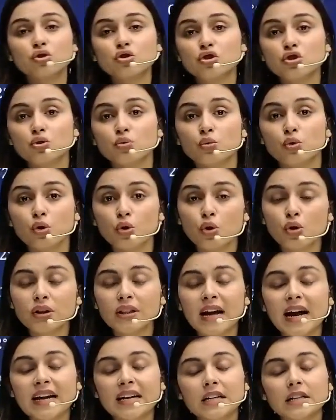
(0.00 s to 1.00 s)
you know
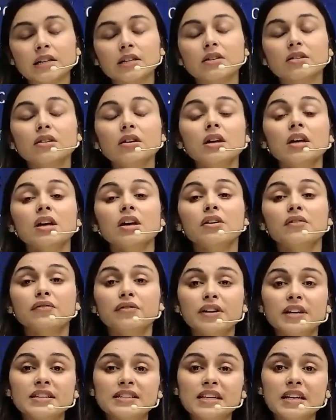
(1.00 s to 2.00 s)
that the
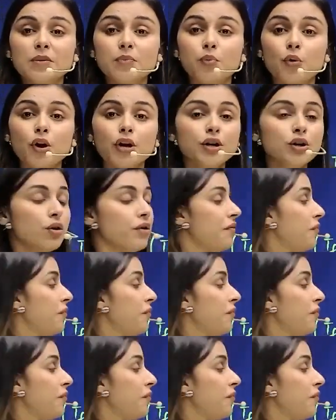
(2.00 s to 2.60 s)
freezing point of